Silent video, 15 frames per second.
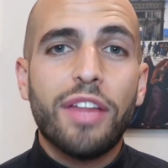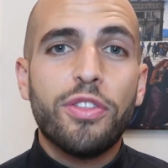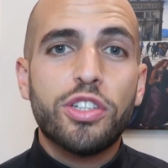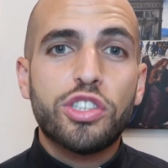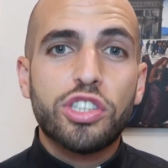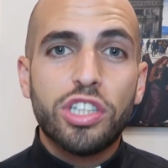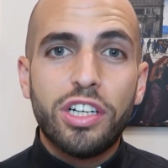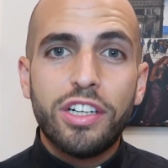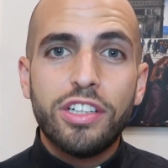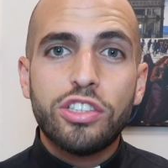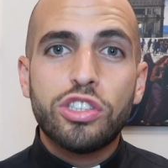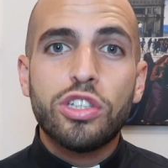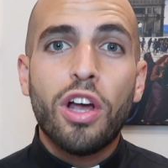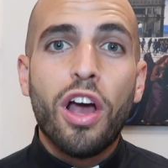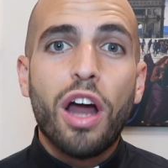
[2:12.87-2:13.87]
And the
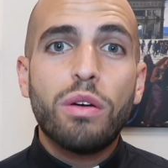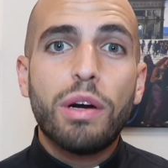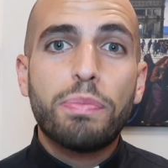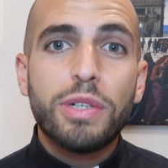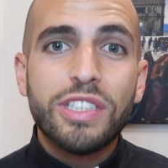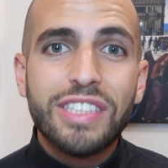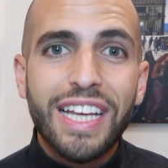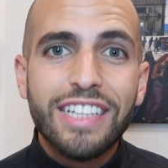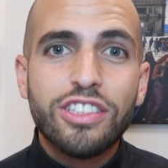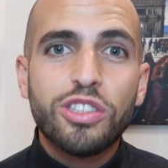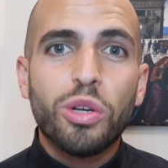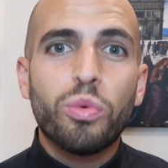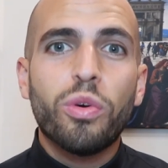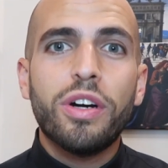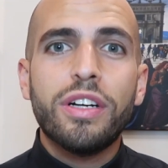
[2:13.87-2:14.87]
church represents
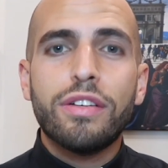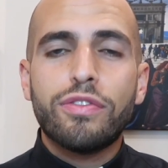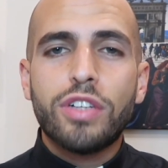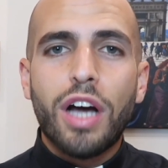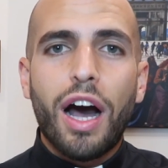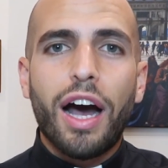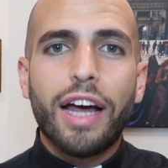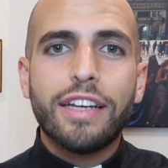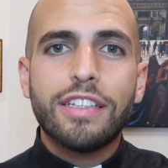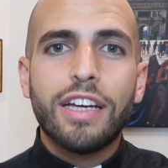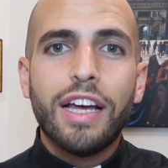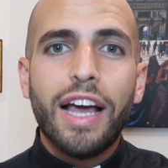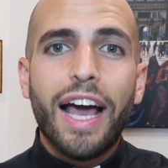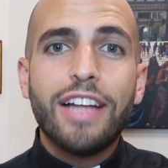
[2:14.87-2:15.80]
the word of God.